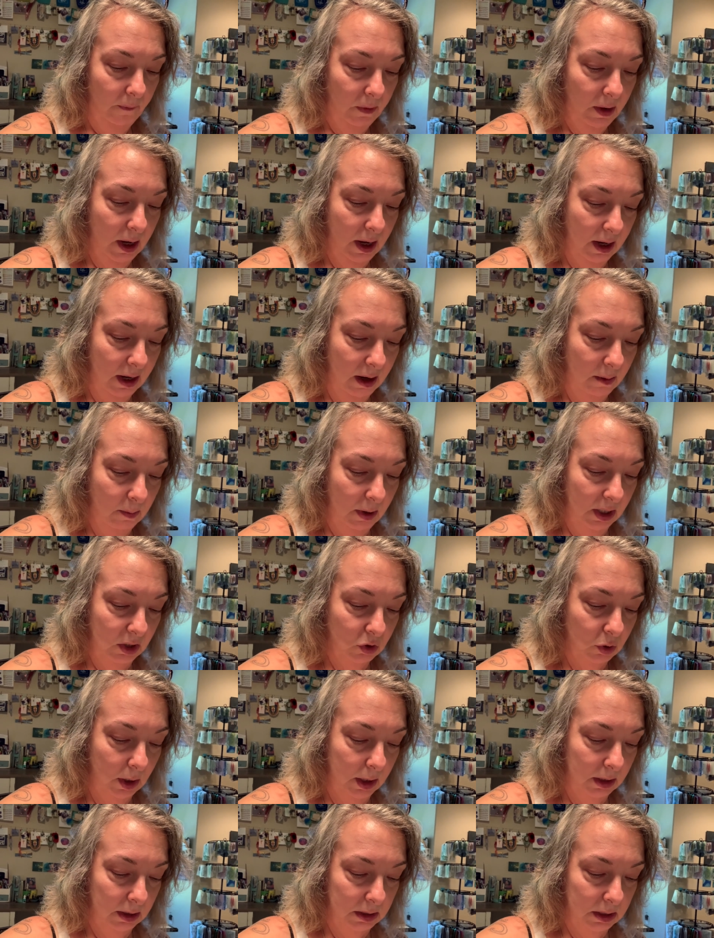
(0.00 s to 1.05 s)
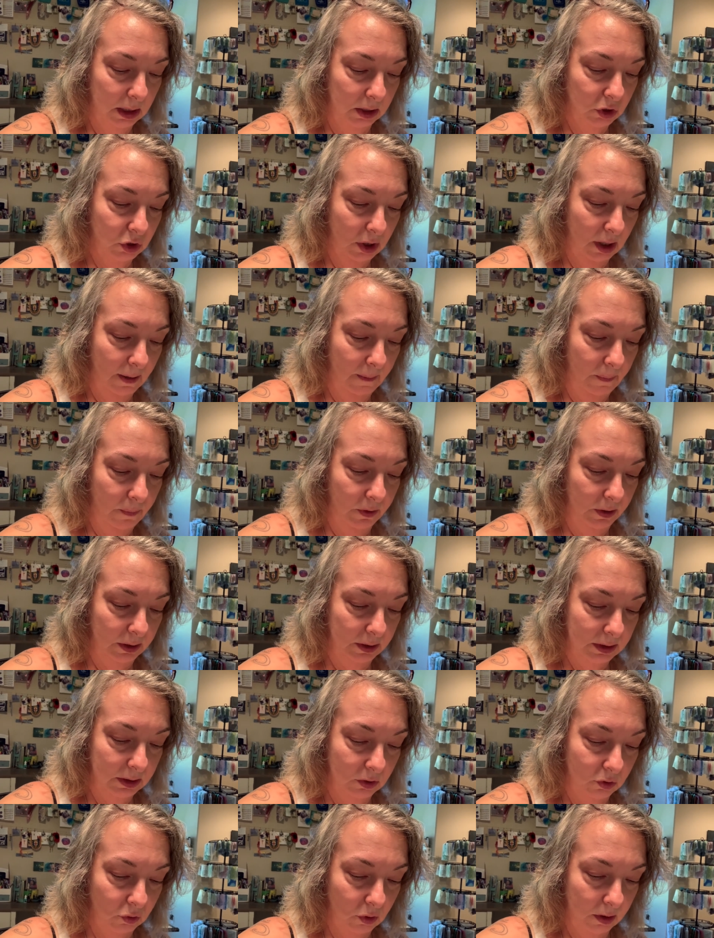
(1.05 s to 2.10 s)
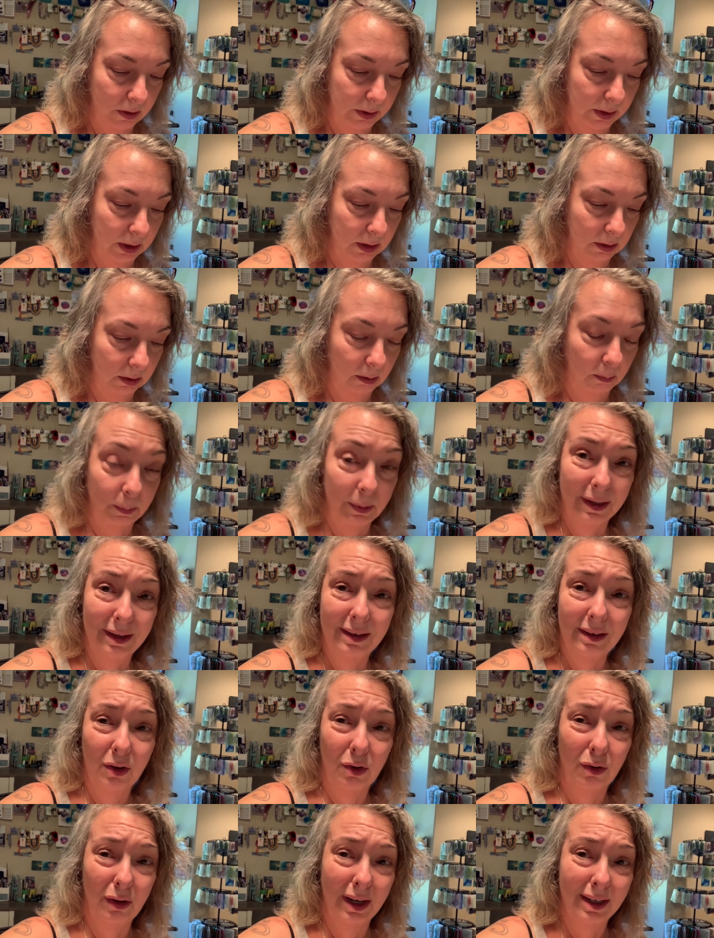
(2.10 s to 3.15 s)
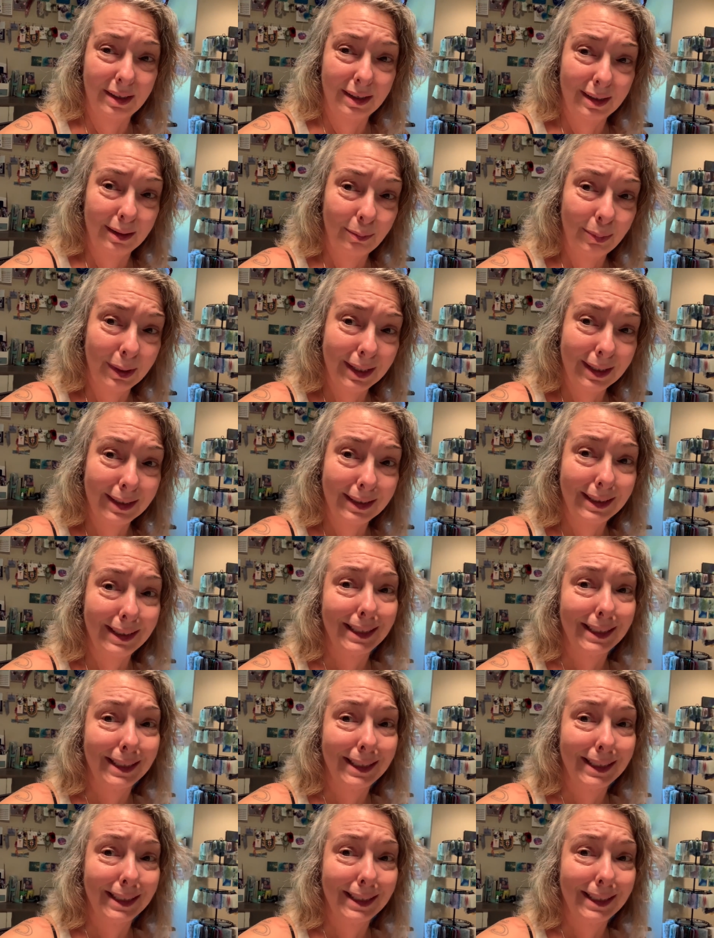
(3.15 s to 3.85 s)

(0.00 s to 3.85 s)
And I might try to touch up this drawing a little bit and correct it a bit.